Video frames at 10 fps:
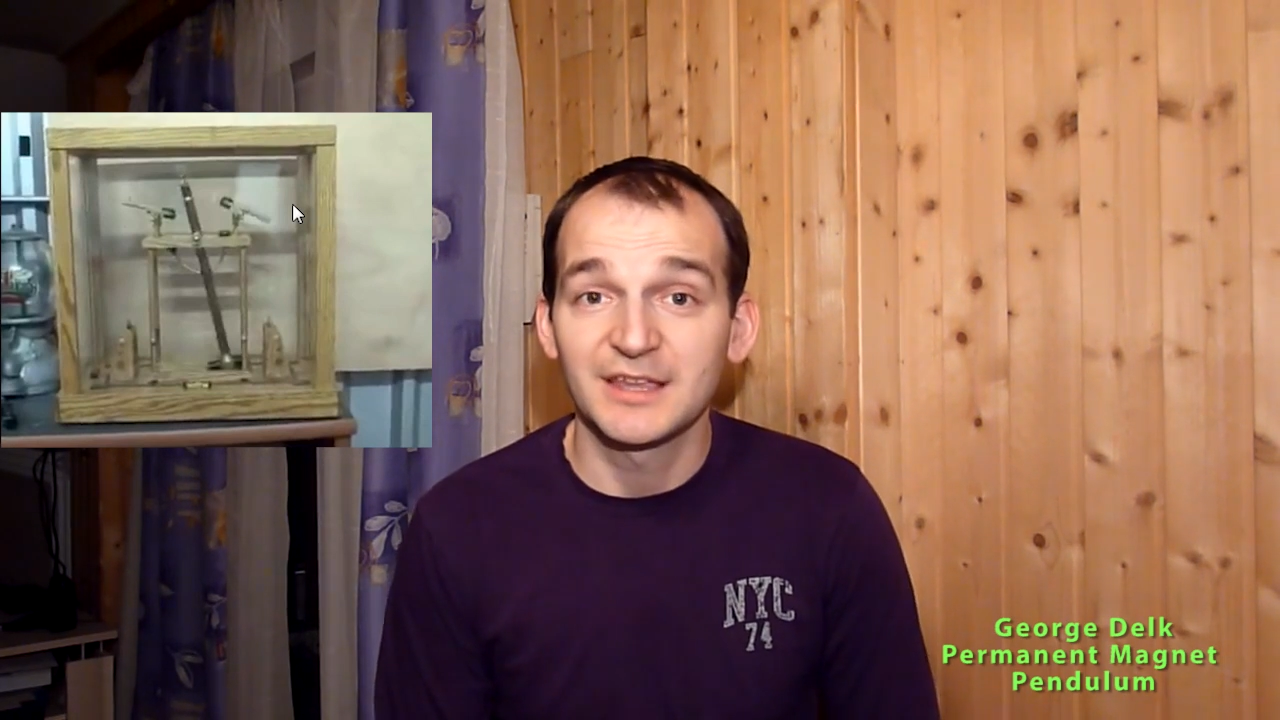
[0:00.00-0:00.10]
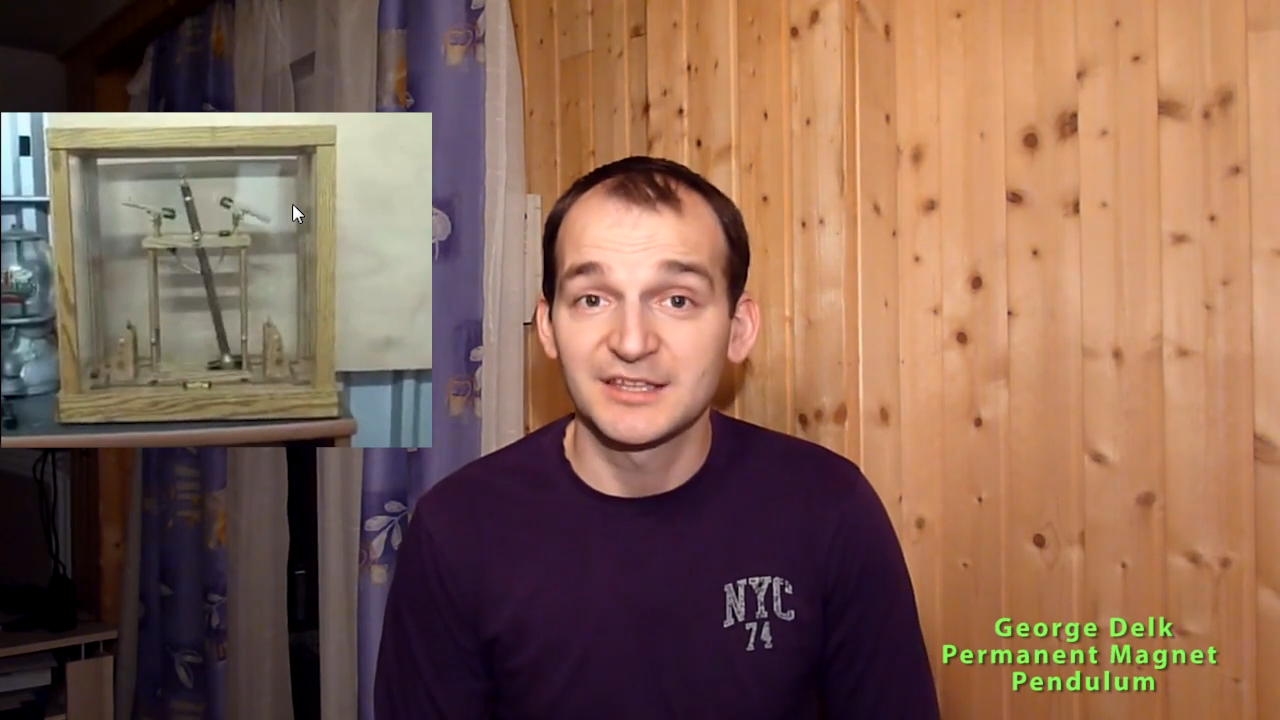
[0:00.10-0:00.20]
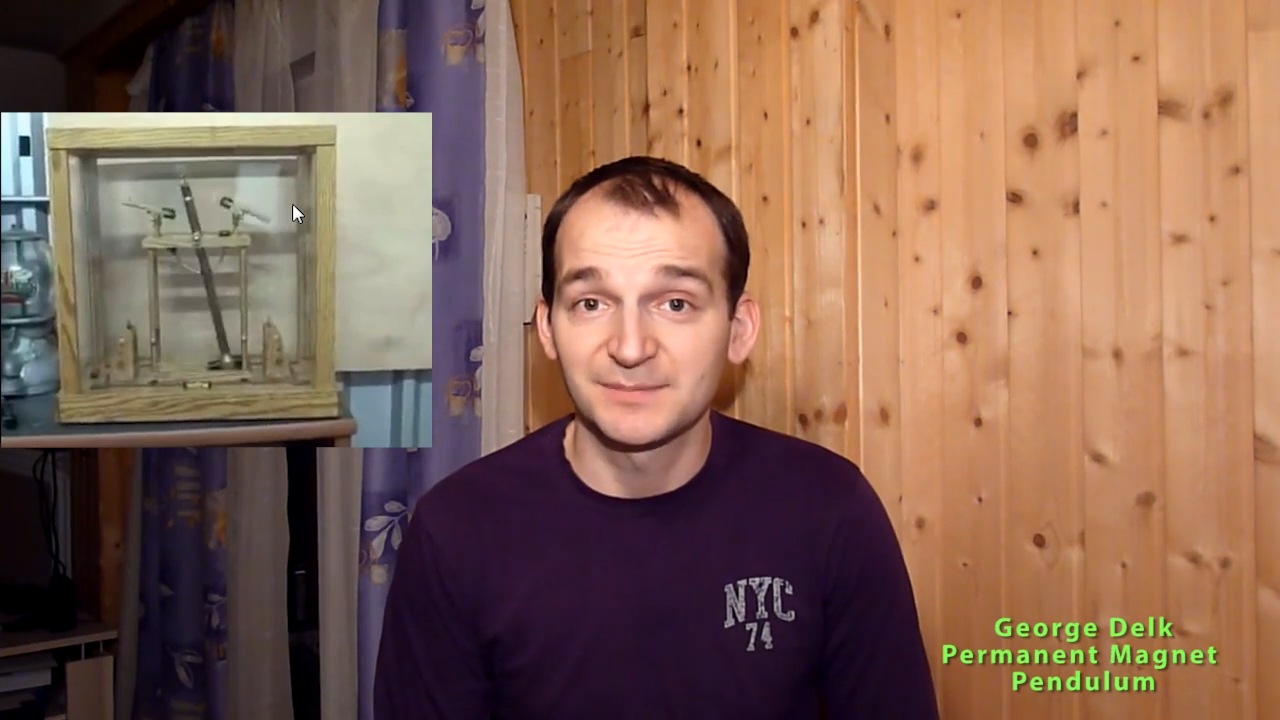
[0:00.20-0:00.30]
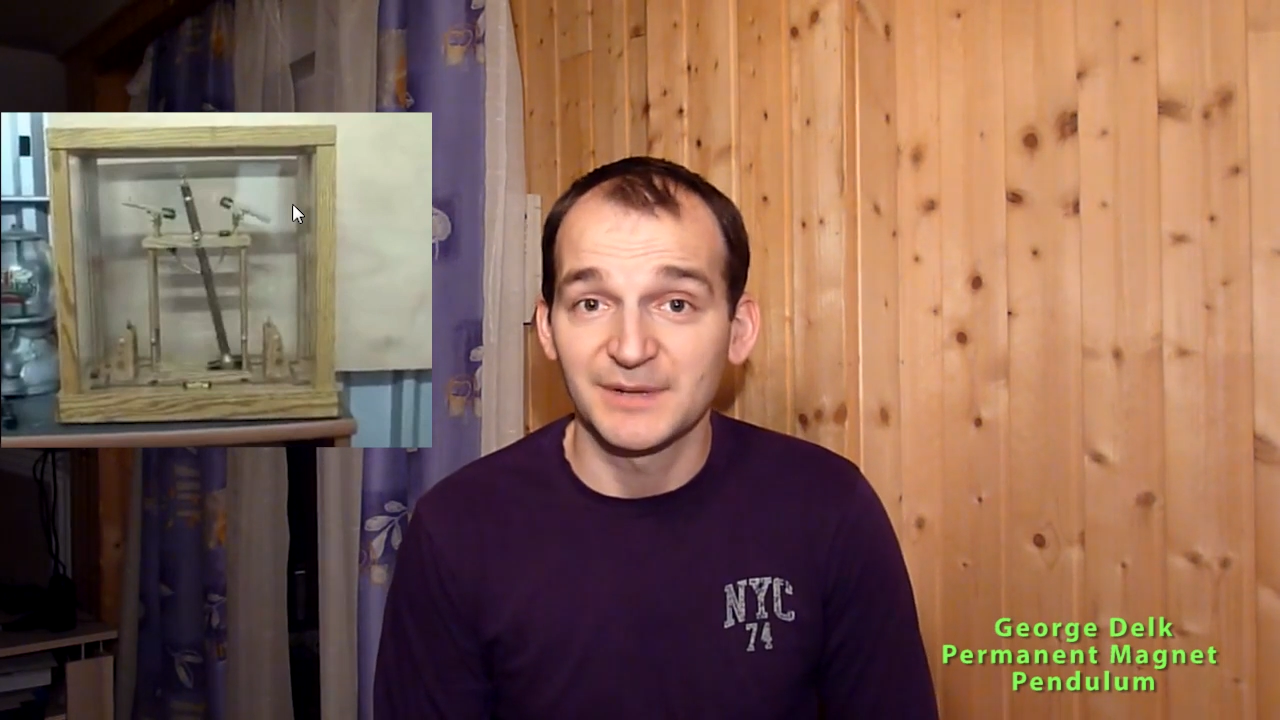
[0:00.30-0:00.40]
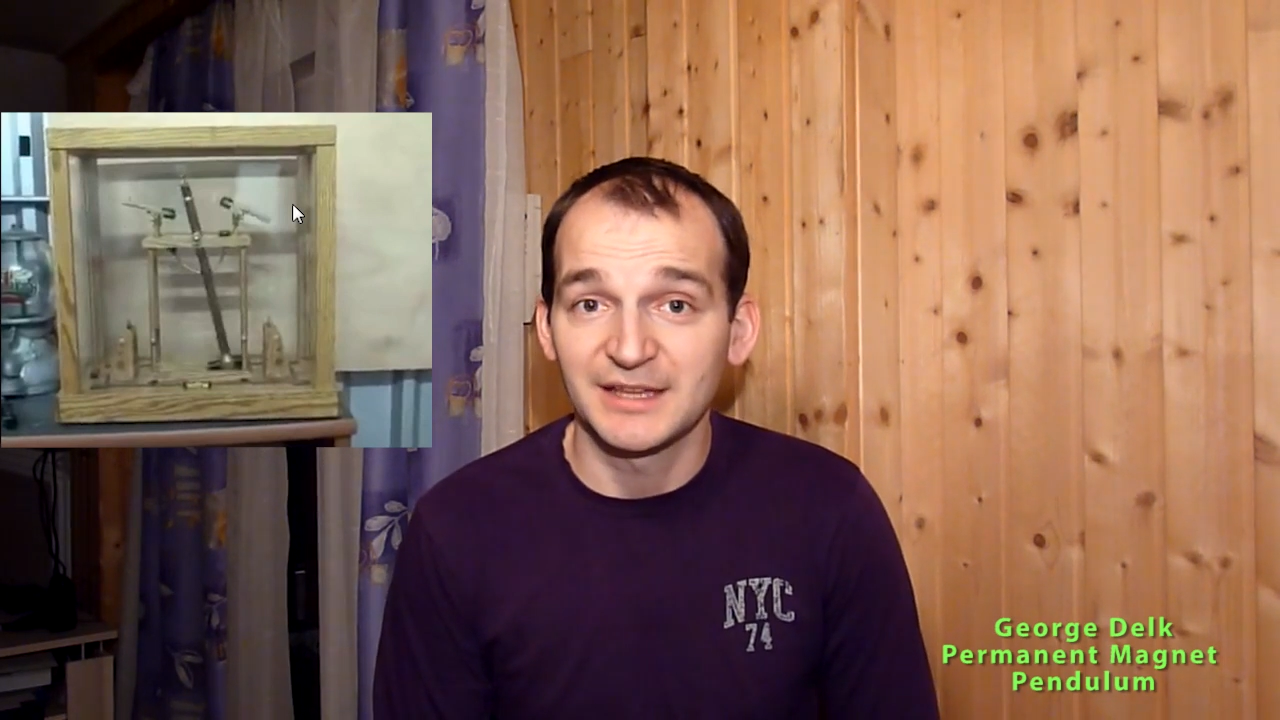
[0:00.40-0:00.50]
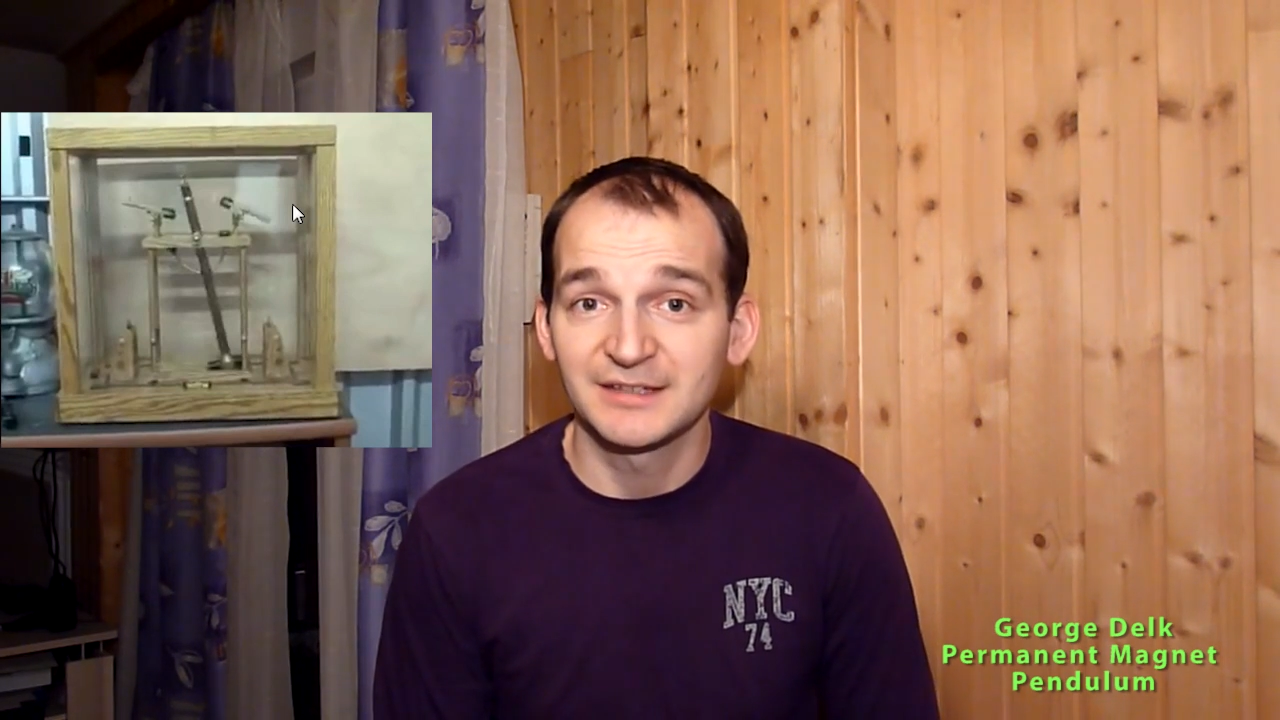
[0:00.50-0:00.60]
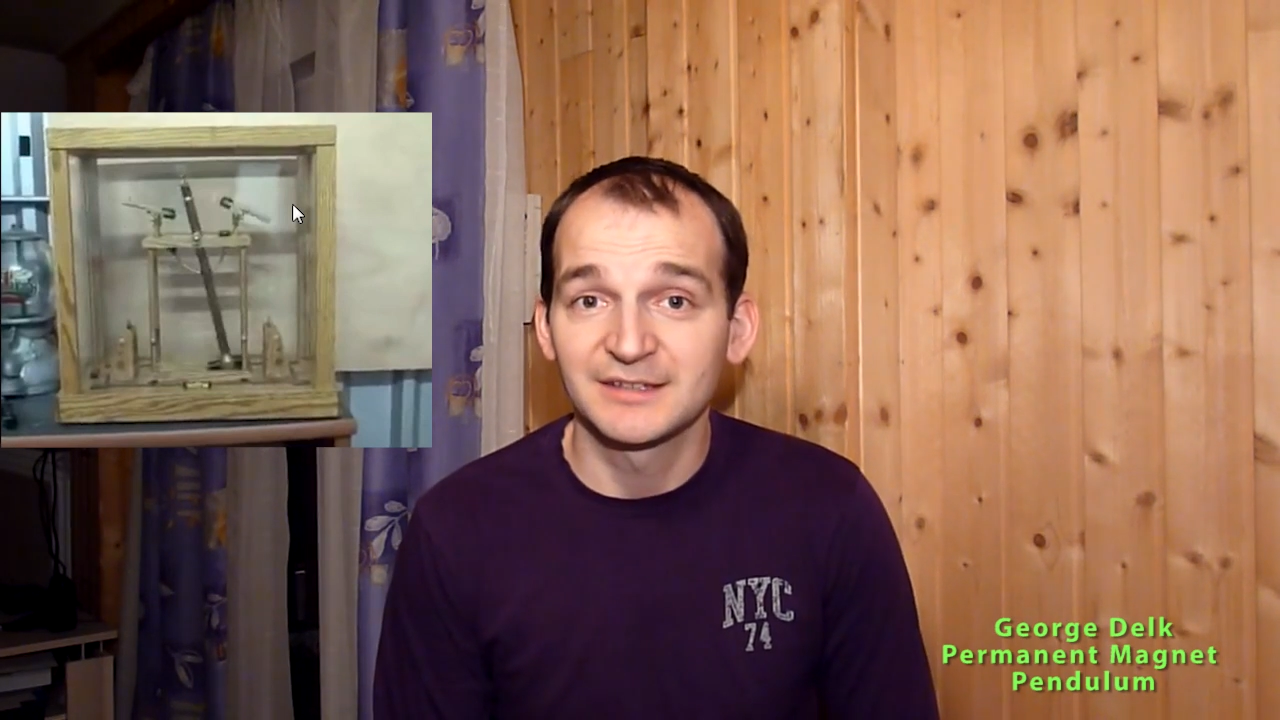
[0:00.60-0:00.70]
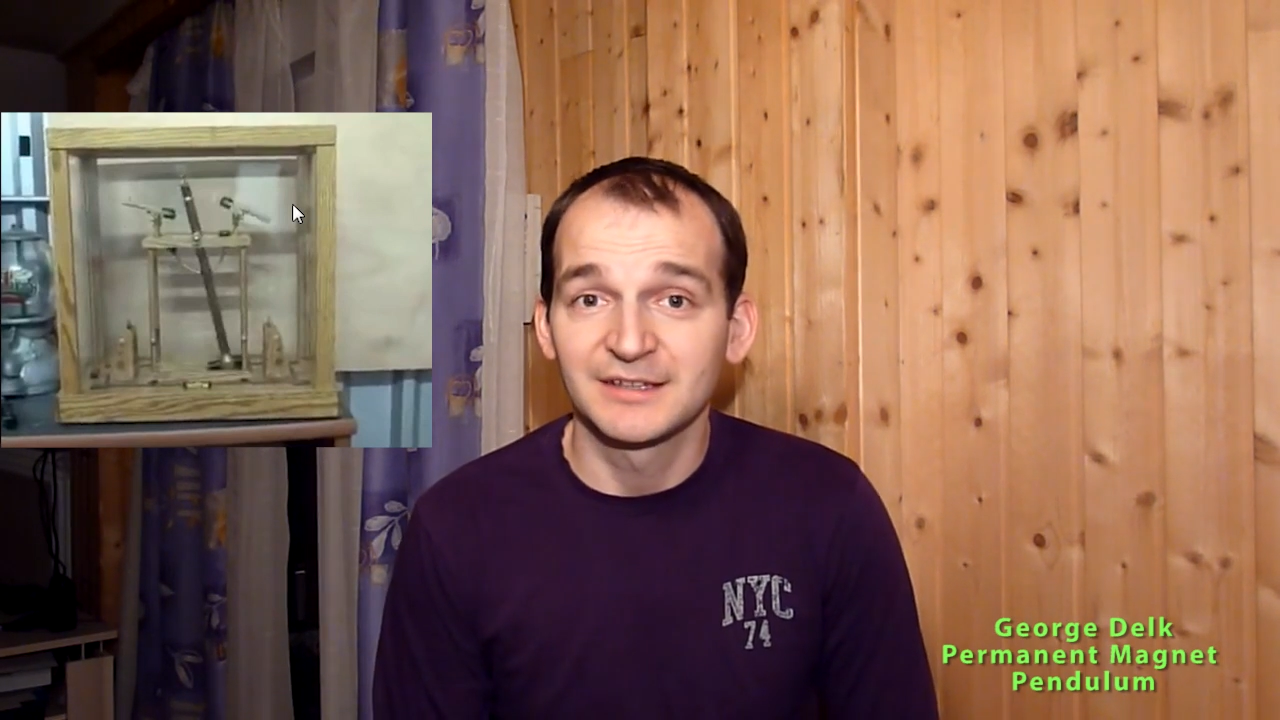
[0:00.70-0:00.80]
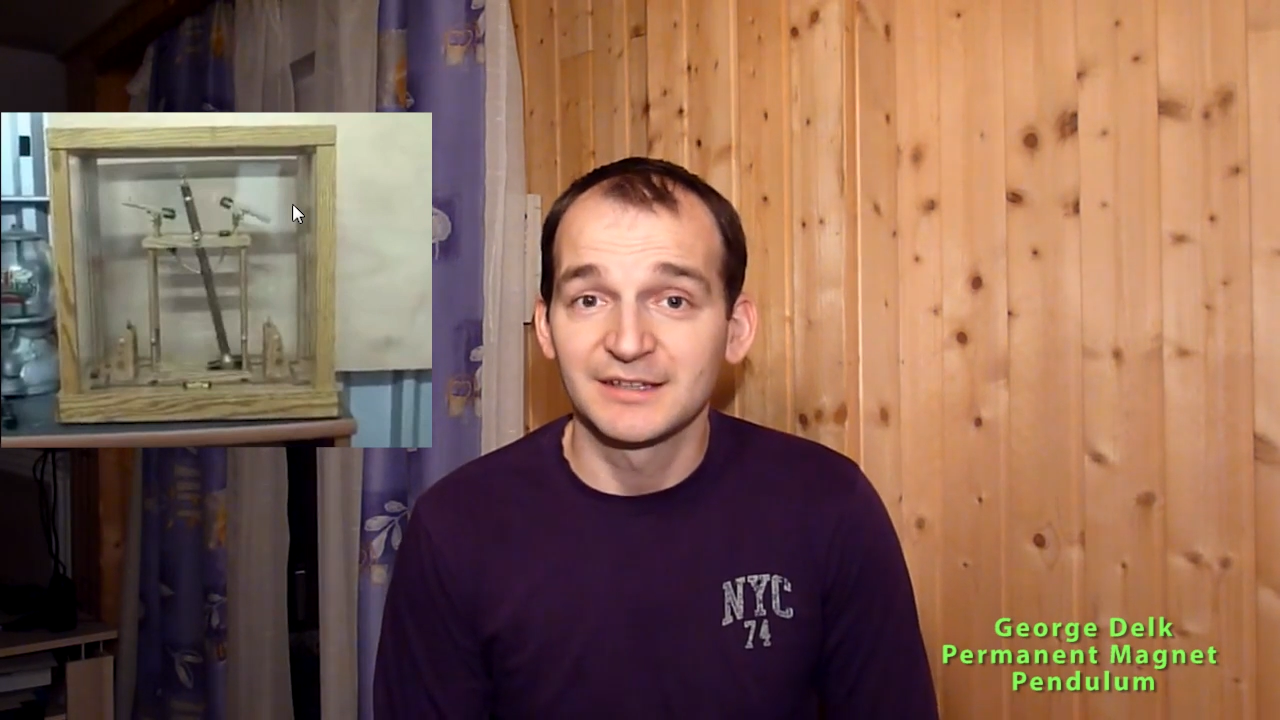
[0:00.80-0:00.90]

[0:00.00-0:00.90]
explained